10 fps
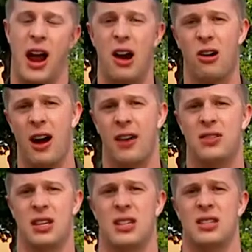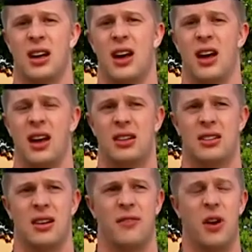aircraft, it's
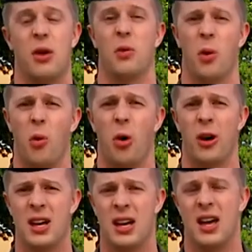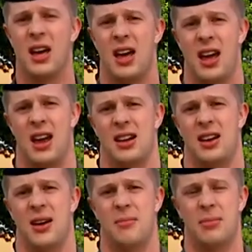very rewarding, and
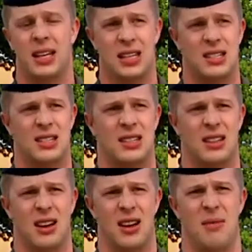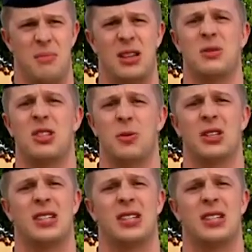makes me super